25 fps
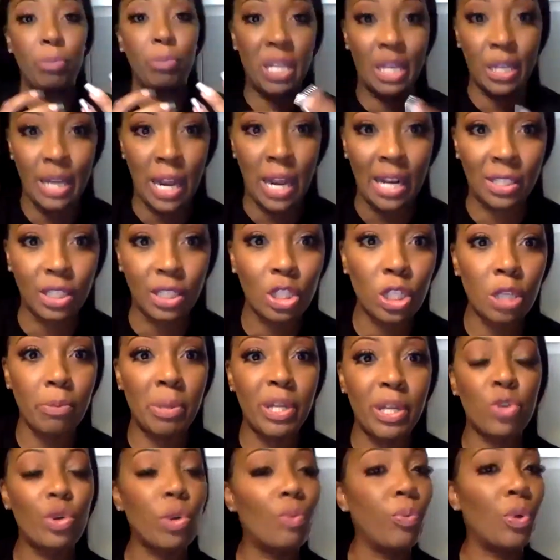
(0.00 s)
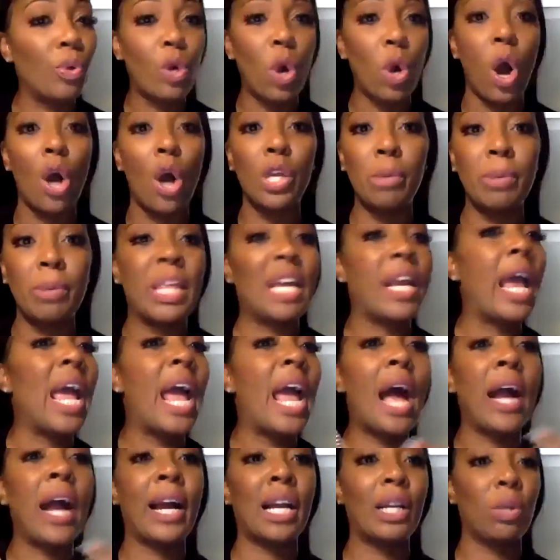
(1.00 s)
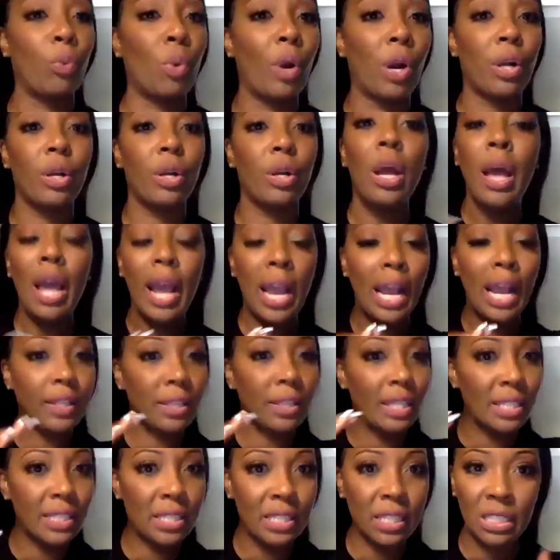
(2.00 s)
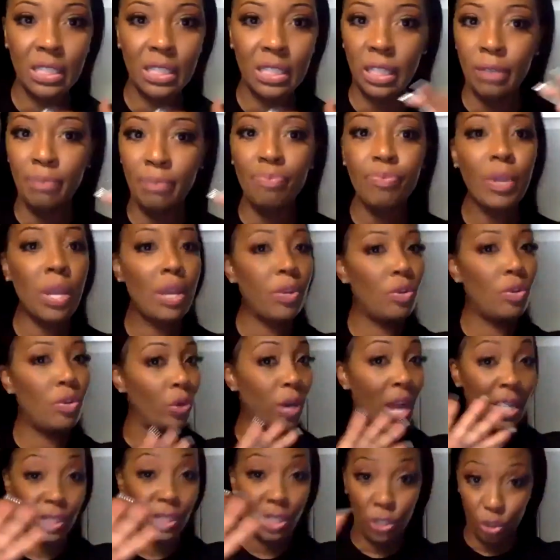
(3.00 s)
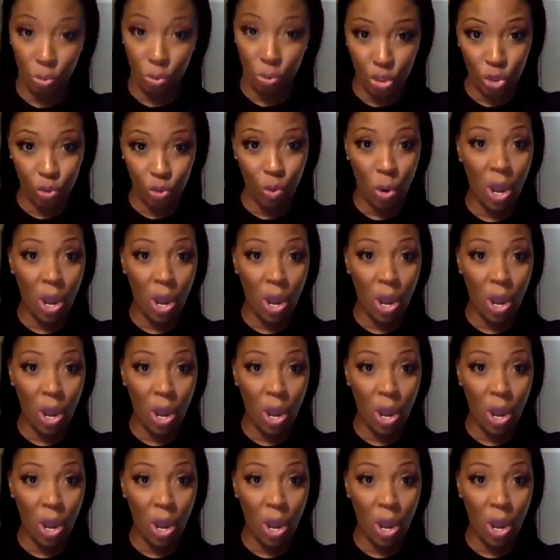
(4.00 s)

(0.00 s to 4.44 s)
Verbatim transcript: be connected to the ministry will call you and be like, hey, I got a word. In this season, you guys can do what you